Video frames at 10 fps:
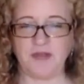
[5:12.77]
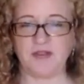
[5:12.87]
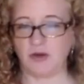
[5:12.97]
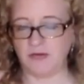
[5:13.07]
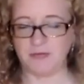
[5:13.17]

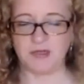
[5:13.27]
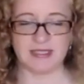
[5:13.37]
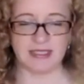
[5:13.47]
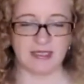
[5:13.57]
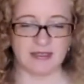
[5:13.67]
sorry, if I'm
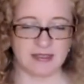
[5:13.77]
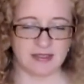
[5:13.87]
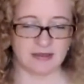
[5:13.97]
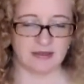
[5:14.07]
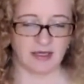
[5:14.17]
just thinking
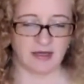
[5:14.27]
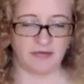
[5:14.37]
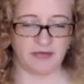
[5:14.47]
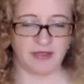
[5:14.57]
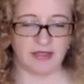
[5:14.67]
still
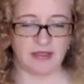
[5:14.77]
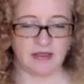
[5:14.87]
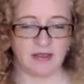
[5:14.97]
of the